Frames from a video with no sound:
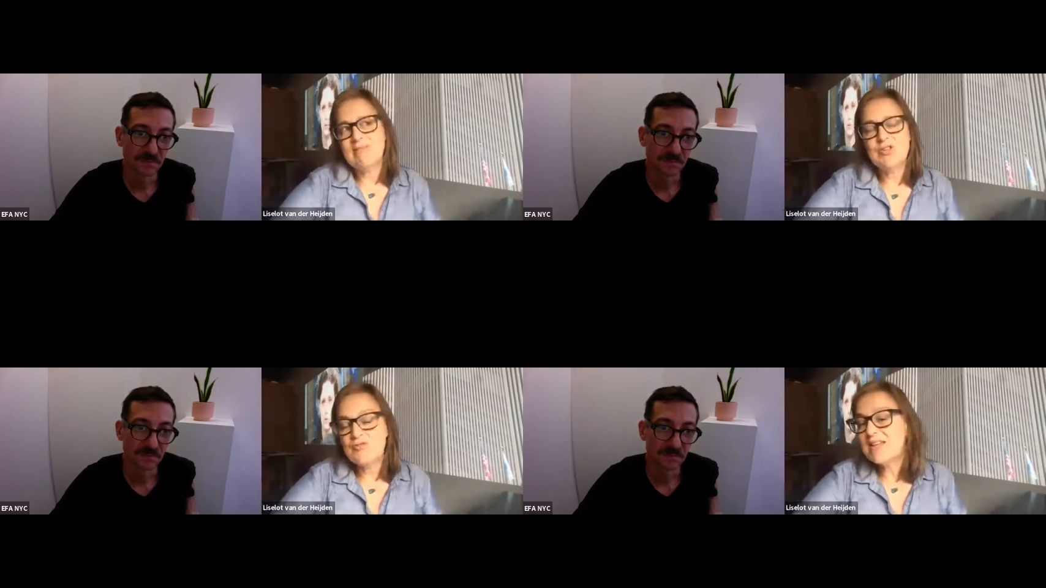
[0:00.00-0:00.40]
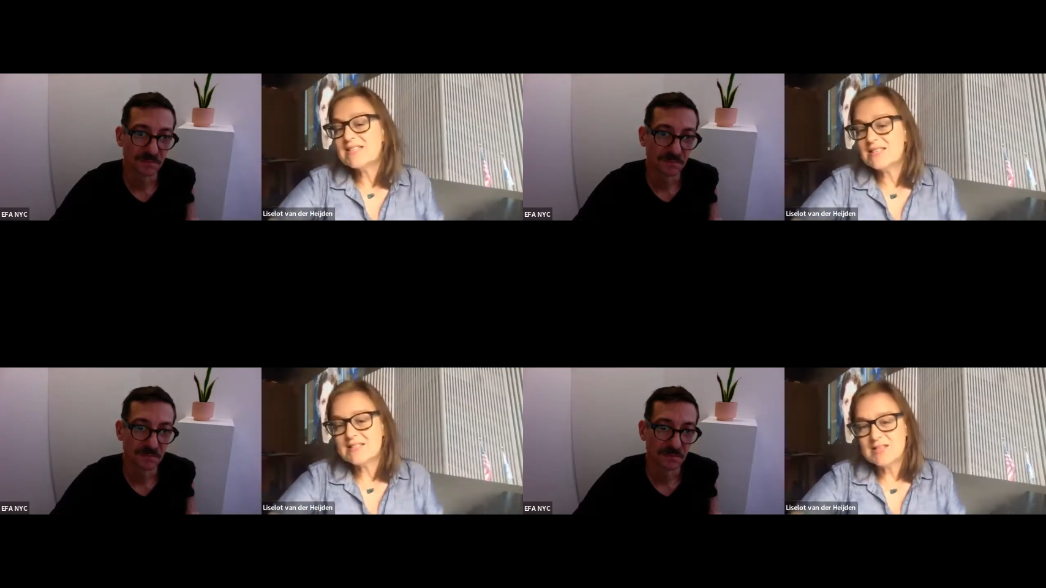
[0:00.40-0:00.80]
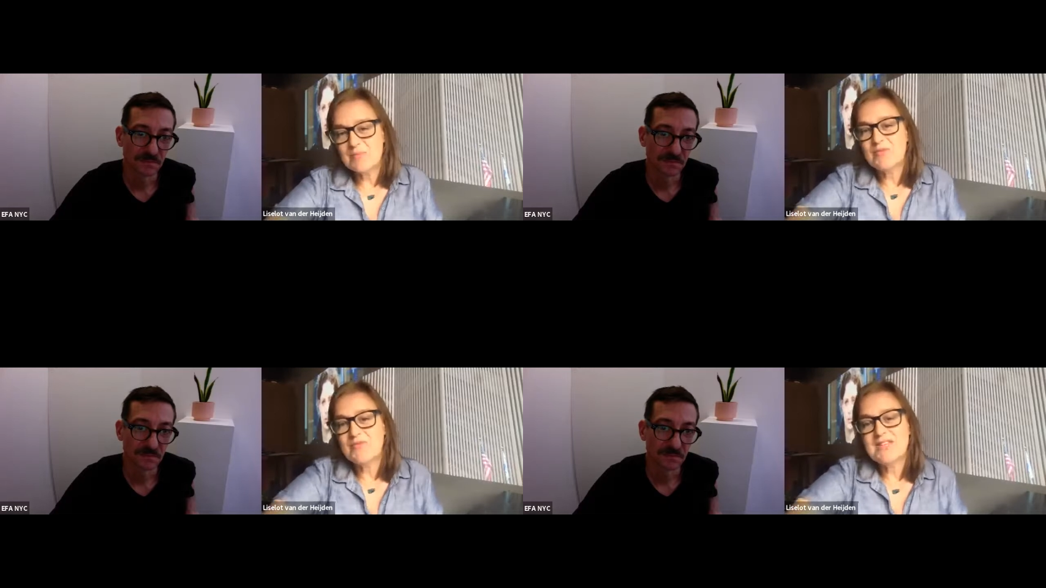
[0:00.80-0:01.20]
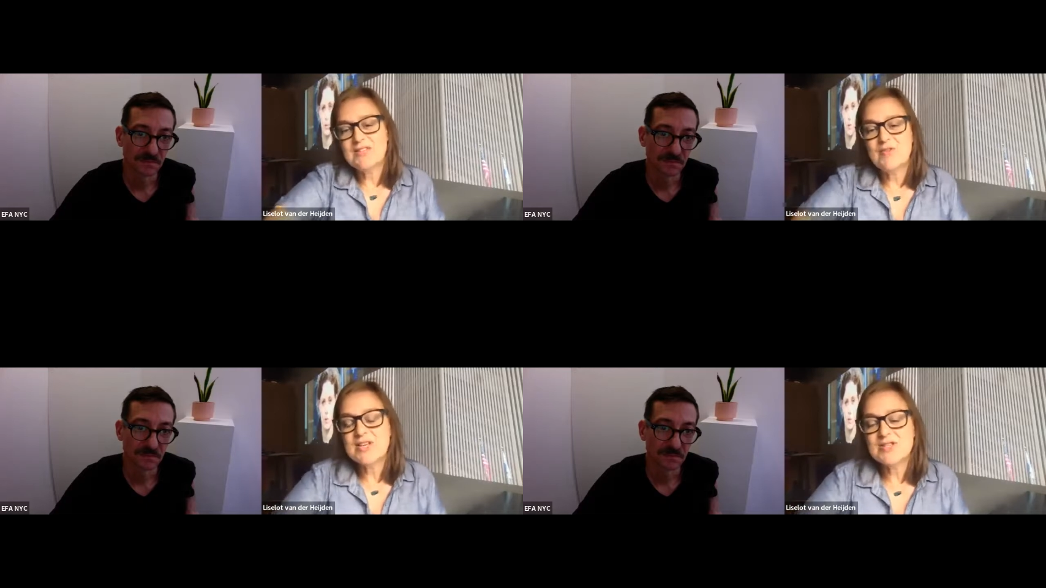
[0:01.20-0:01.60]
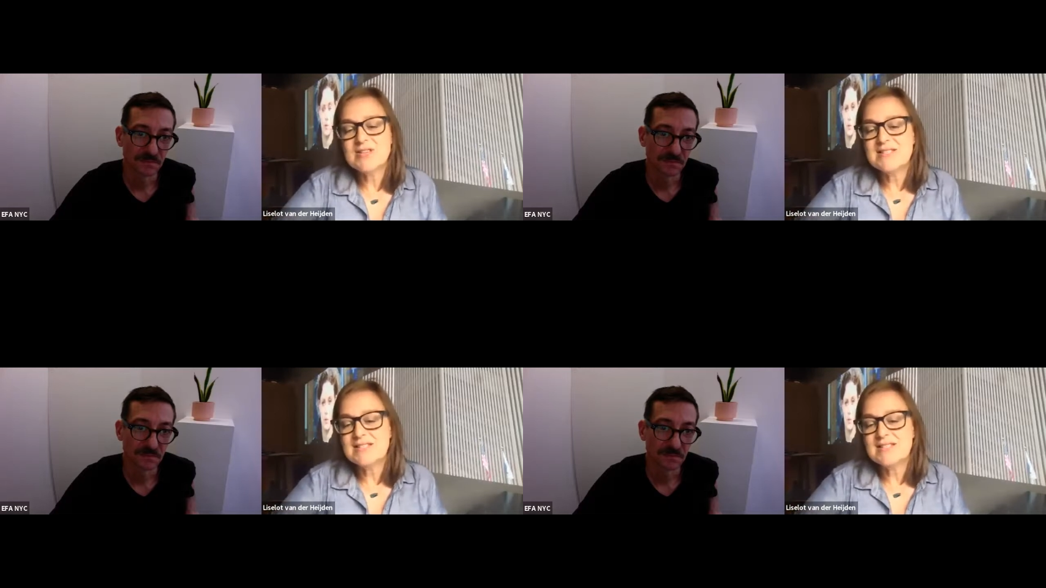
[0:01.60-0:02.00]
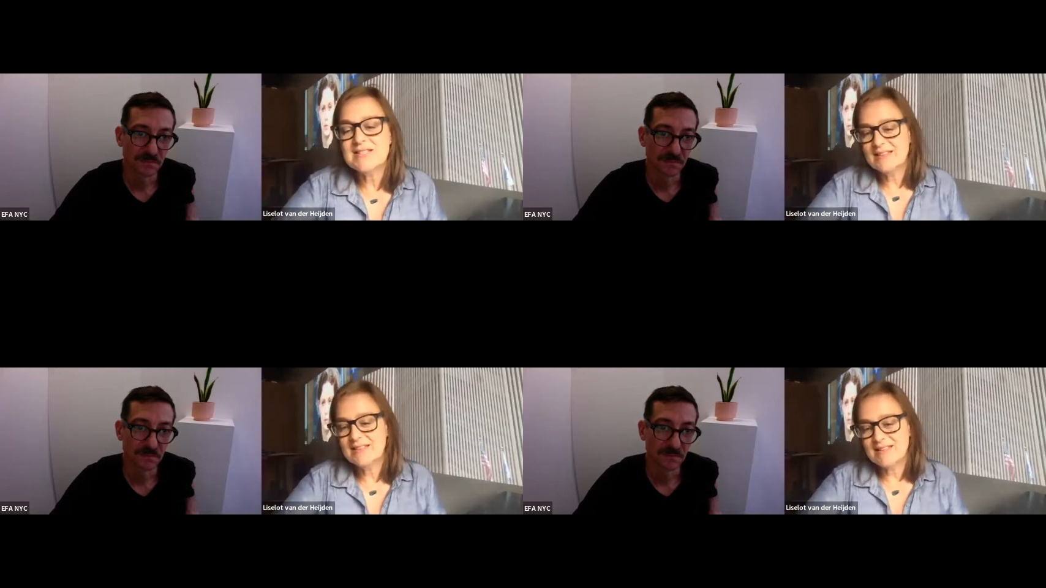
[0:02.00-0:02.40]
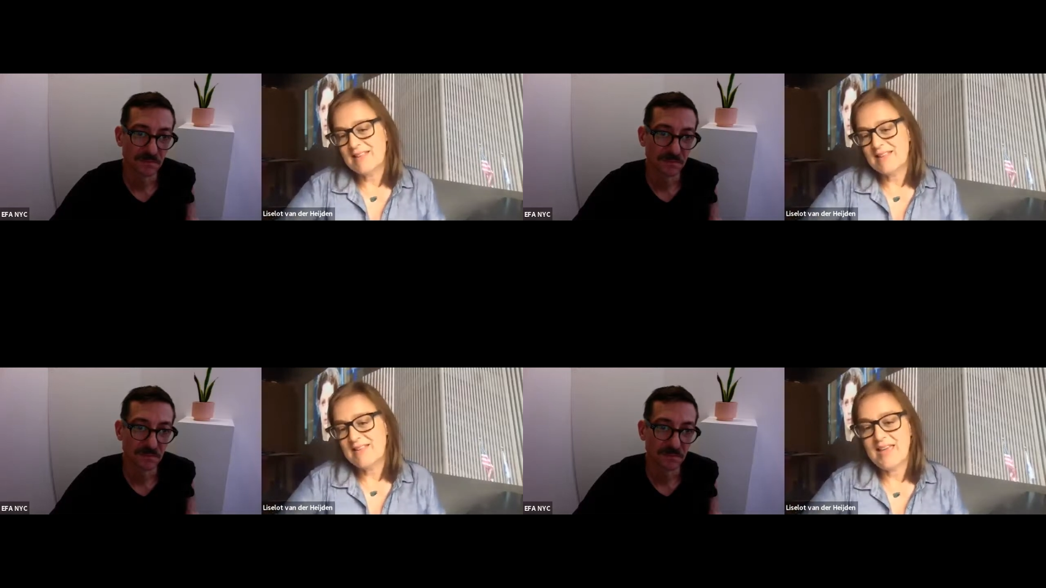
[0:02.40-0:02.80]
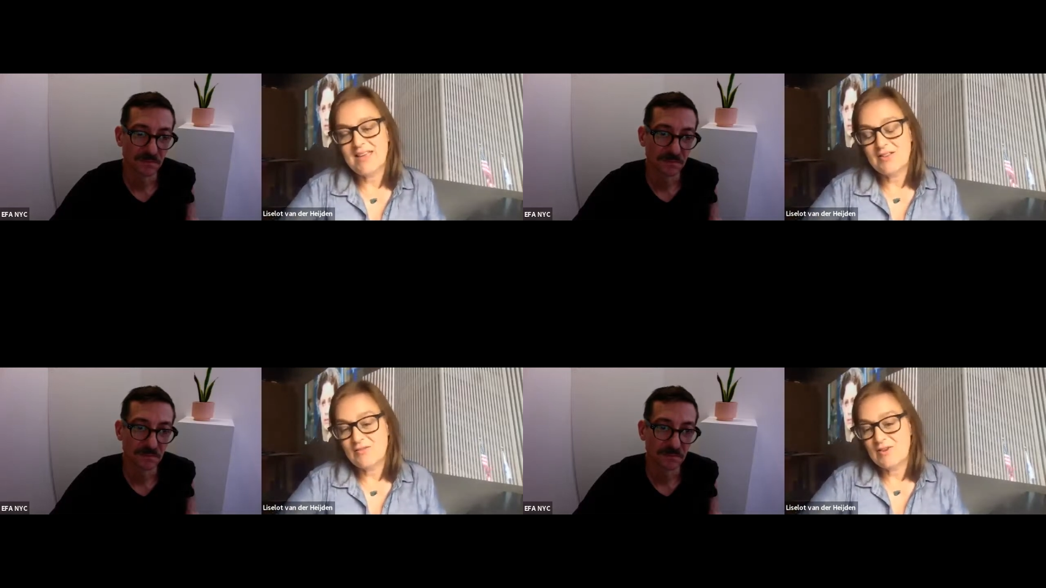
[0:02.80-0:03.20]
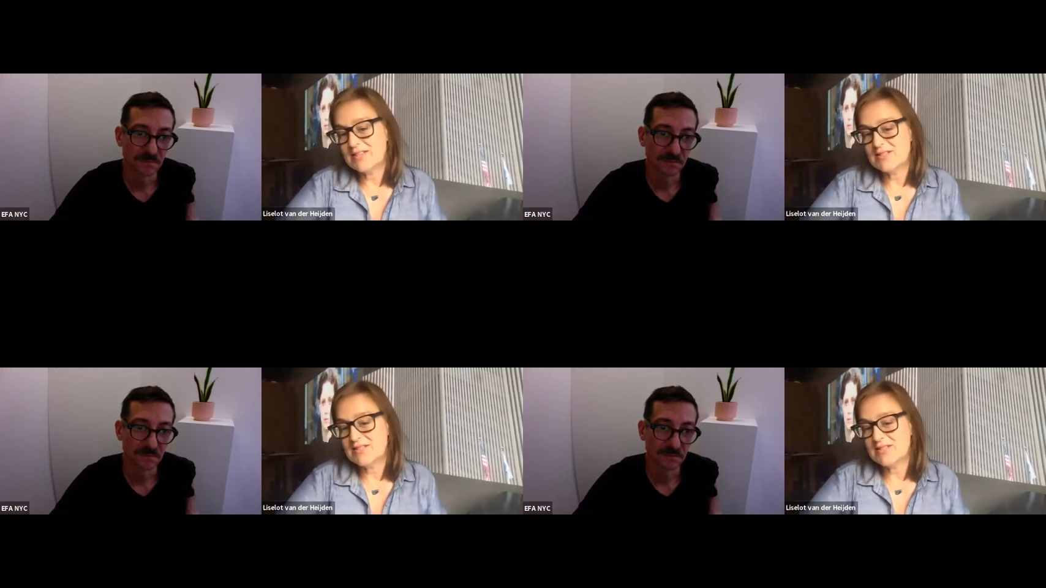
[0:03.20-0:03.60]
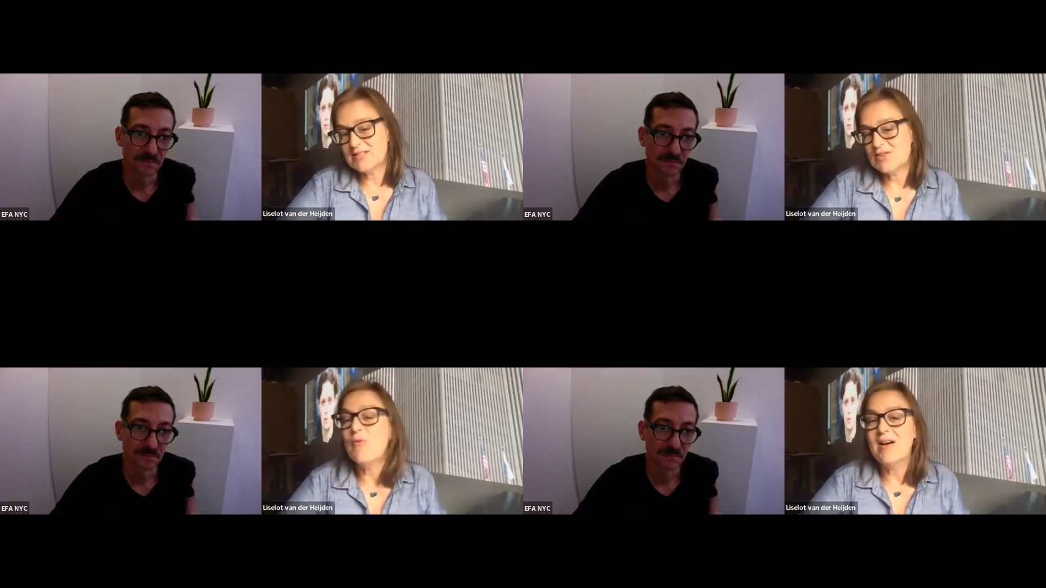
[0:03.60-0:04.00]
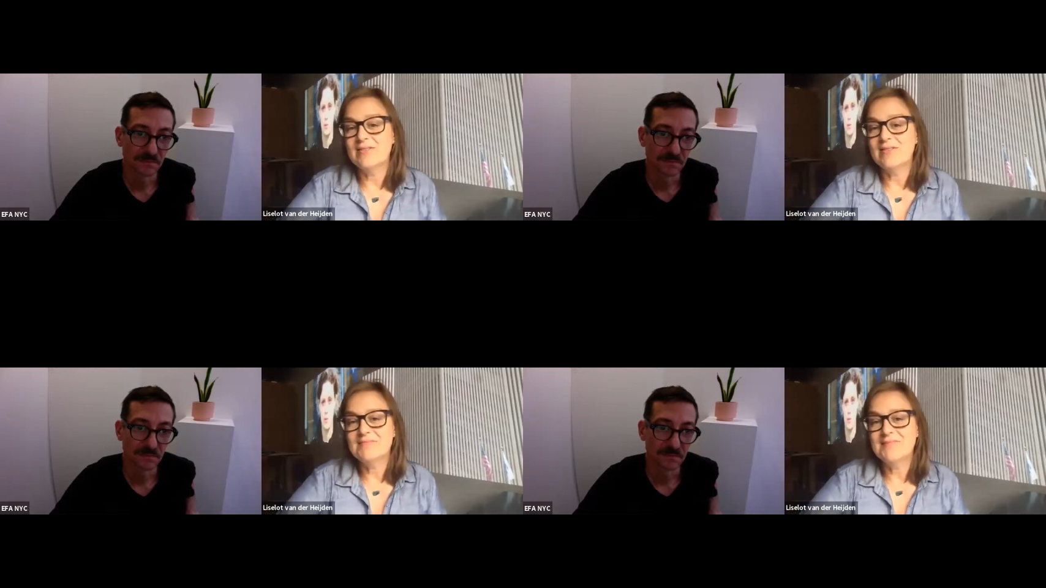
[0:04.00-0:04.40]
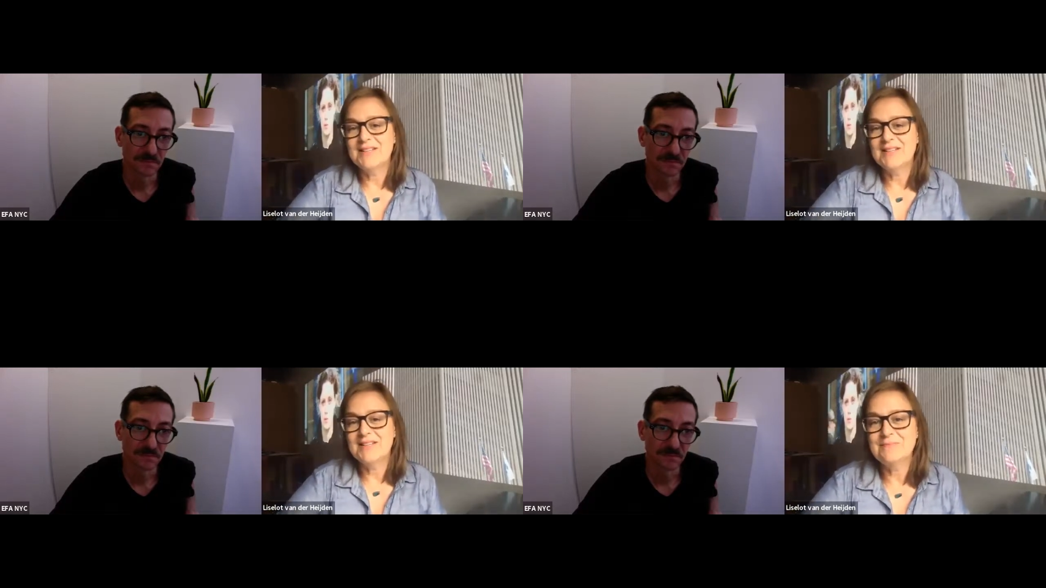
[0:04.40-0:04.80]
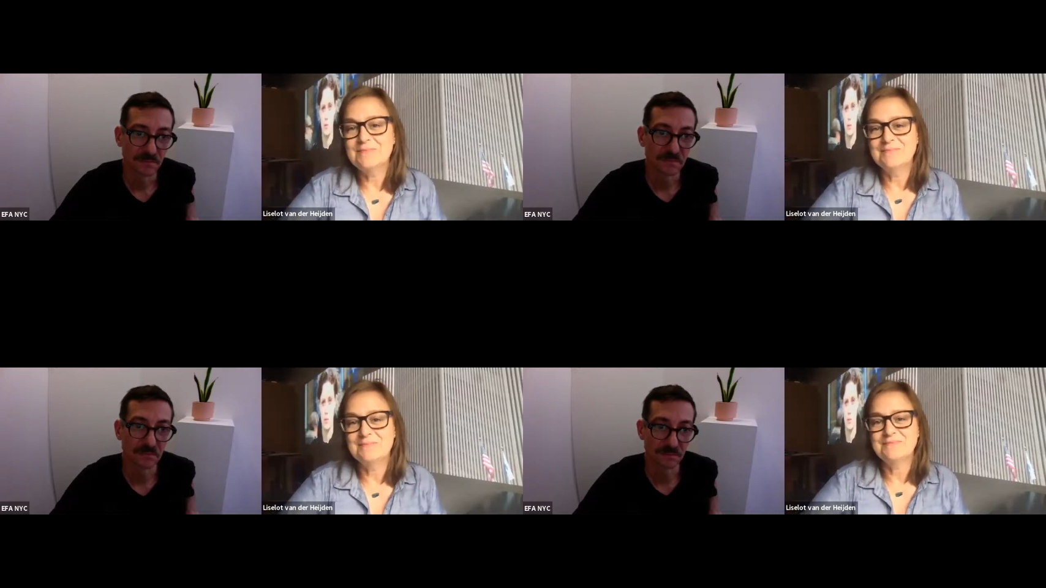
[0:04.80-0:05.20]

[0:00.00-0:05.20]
Speaker 1: addresses some of these questions that they addressed so well, you know?